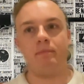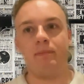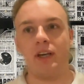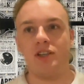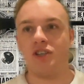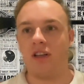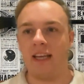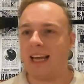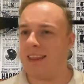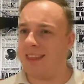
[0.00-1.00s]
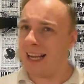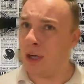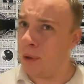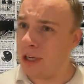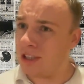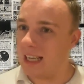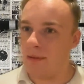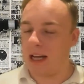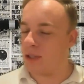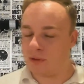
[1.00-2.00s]
because you're like, I think I know what you're saying,
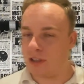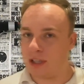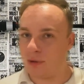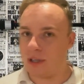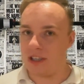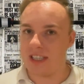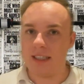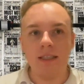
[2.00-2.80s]
but I don't really know what you're saying.